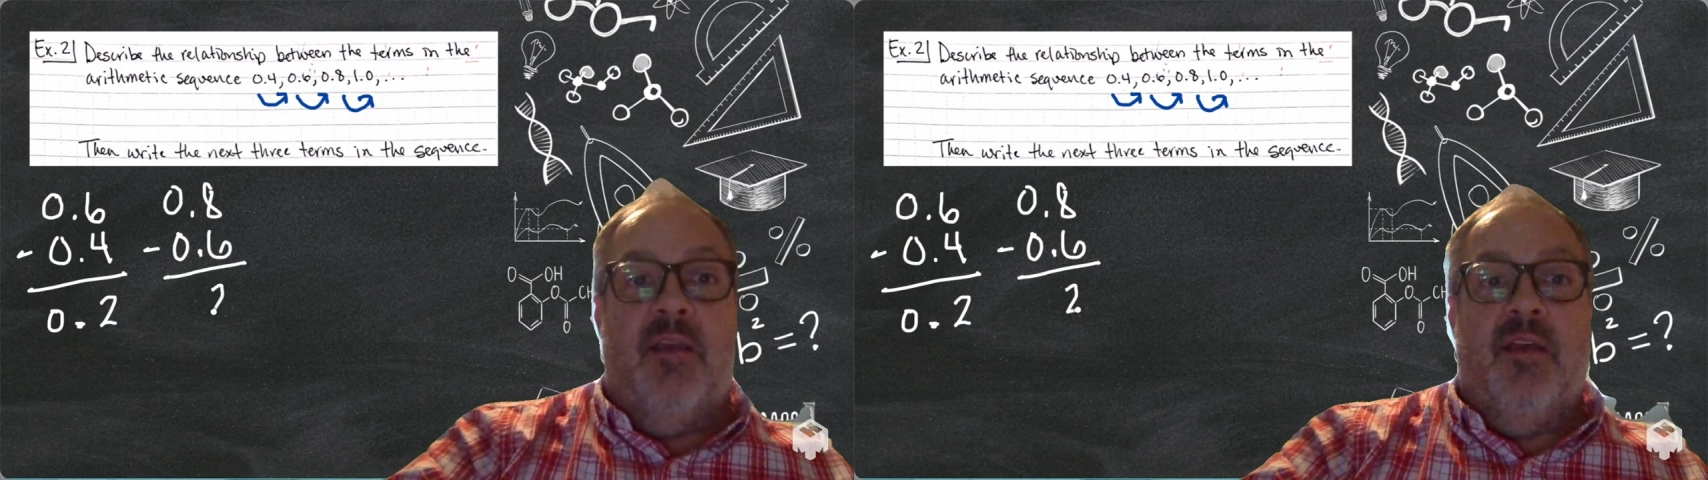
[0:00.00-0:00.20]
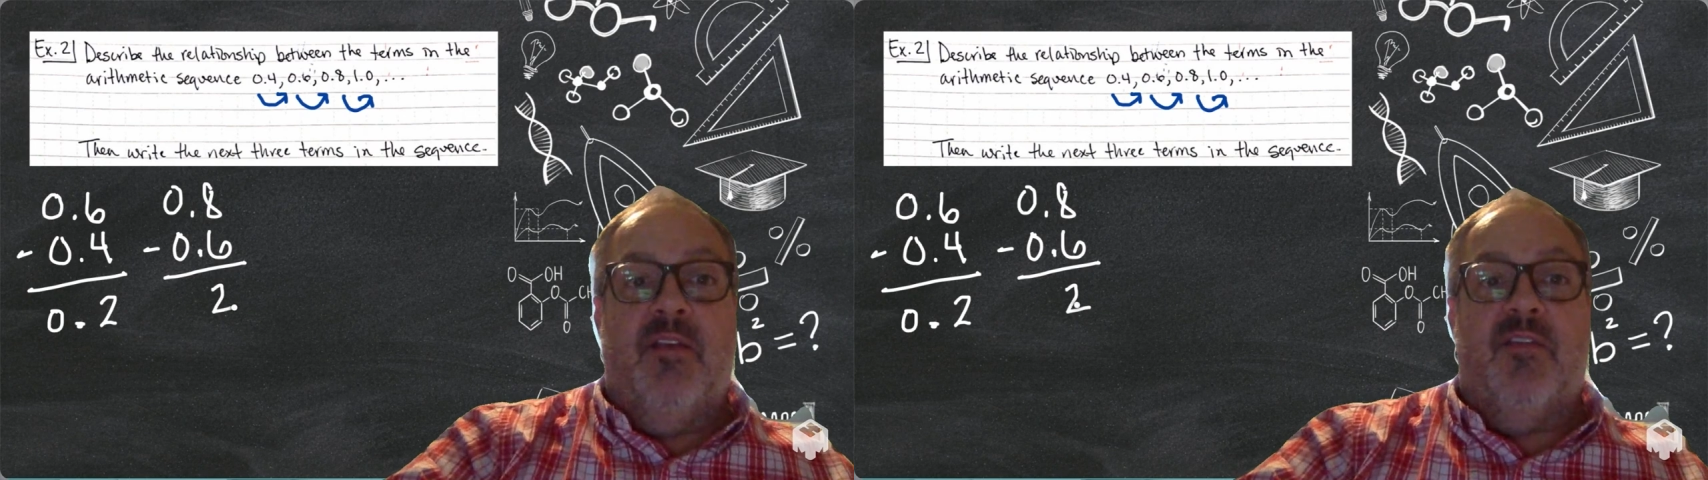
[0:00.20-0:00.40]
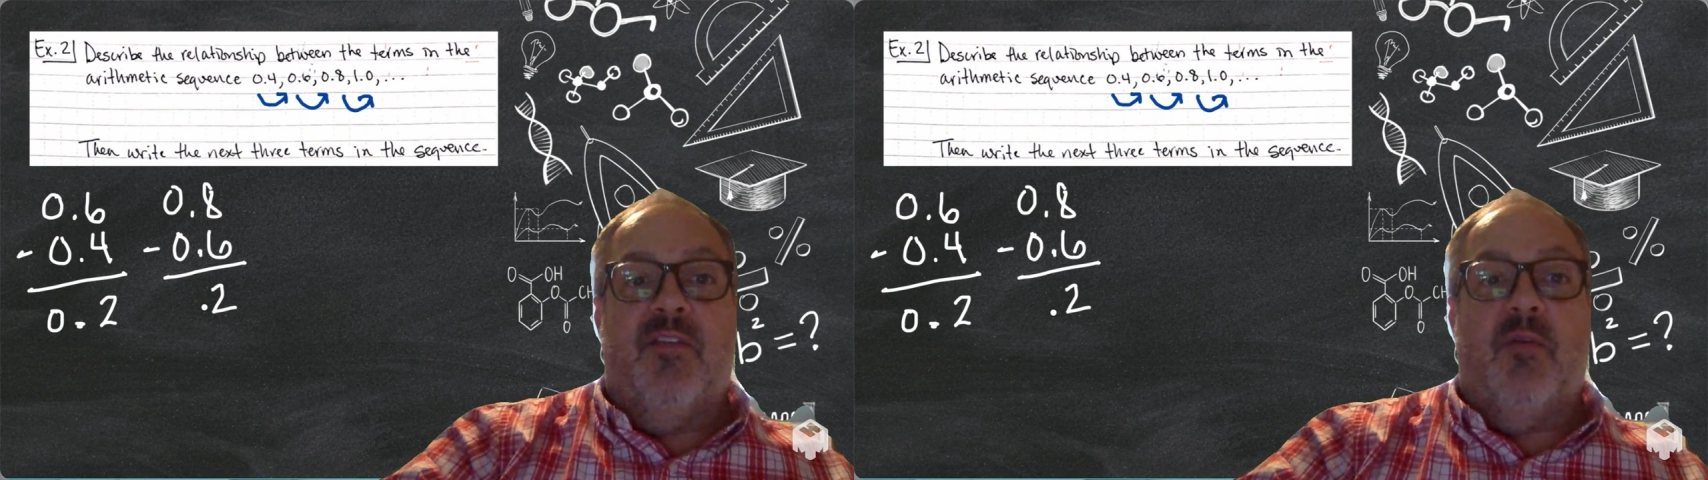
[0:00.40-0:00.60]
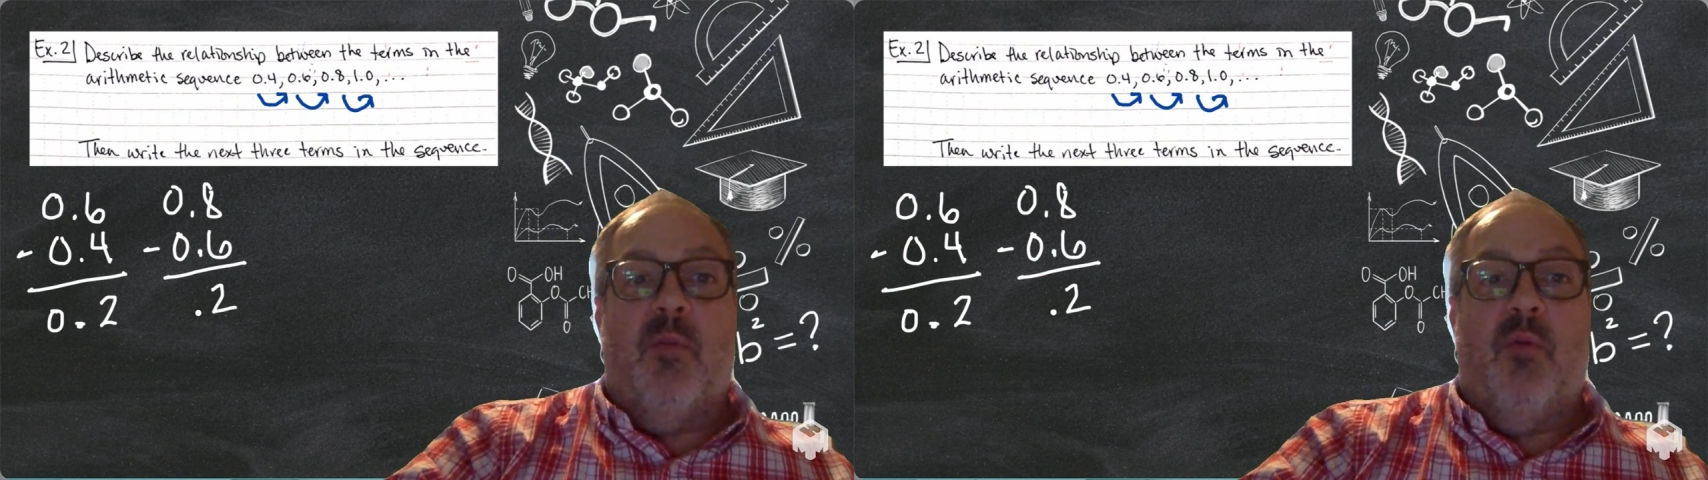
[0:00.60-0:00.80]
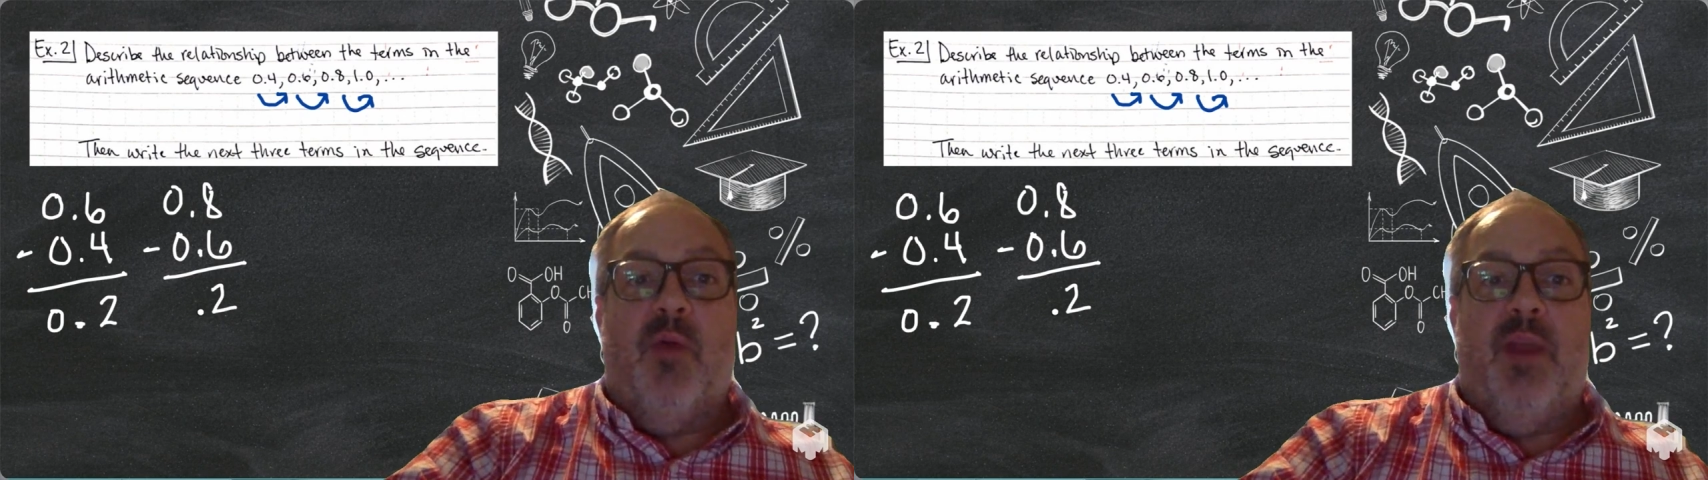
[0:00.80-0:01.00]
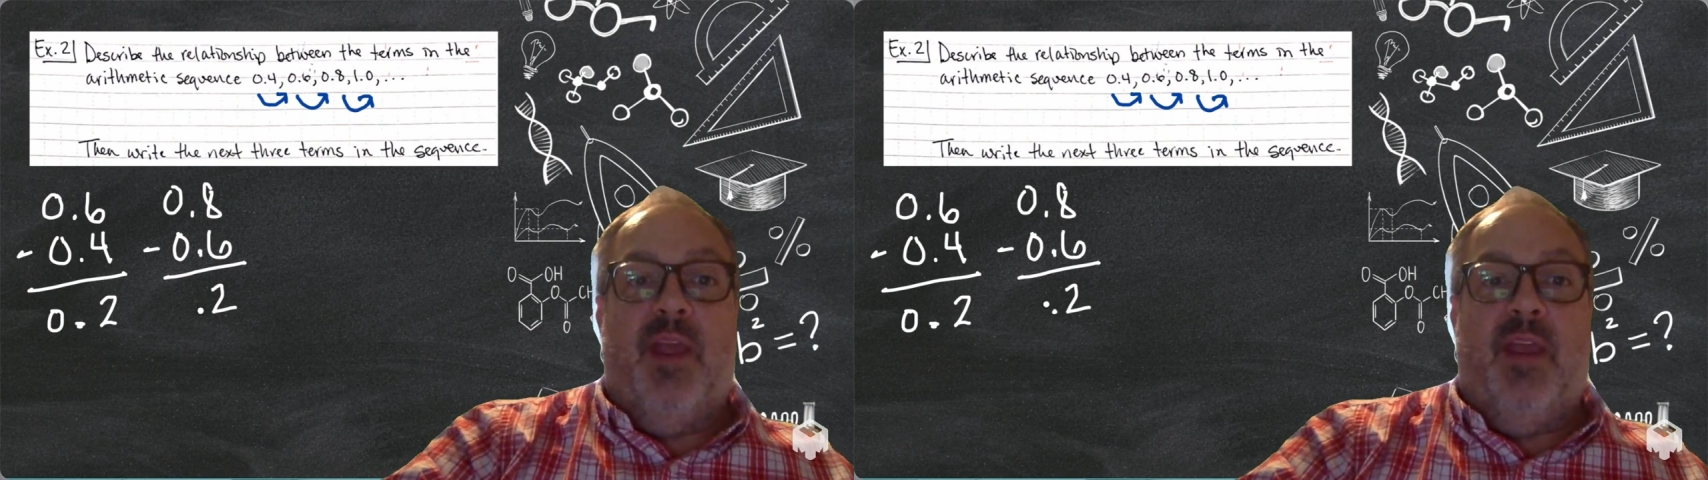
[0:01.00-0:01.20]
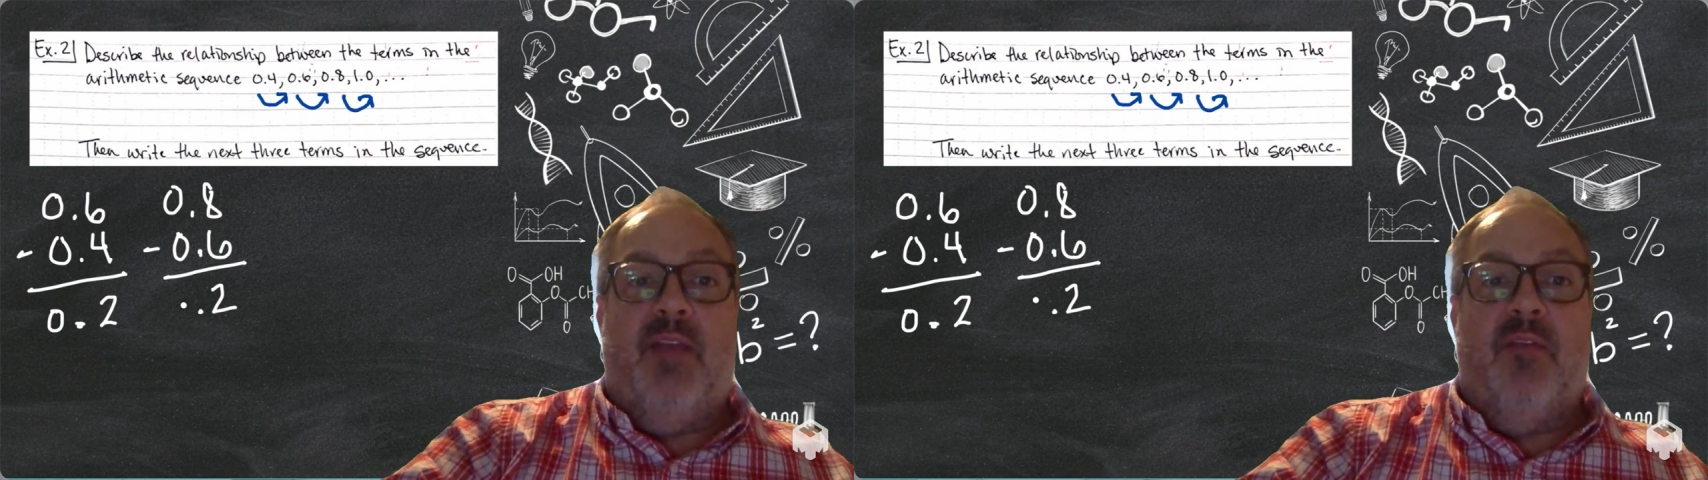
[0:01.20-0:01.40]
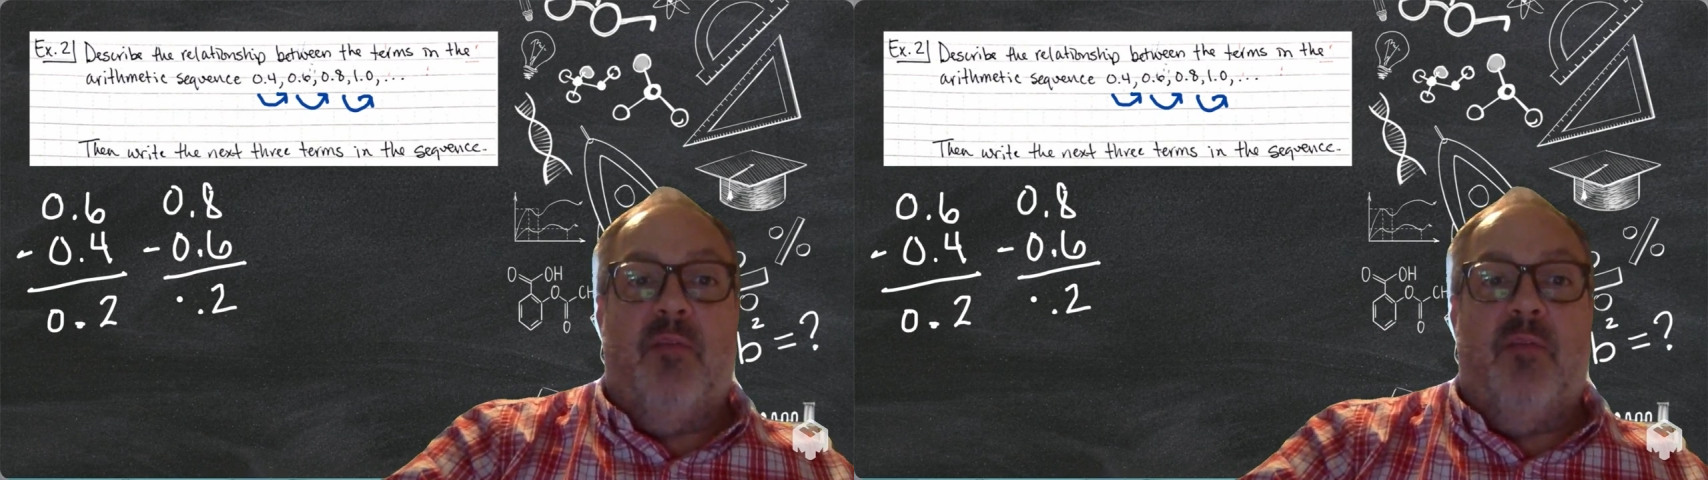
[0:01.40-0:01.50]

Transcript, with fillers: And 0.8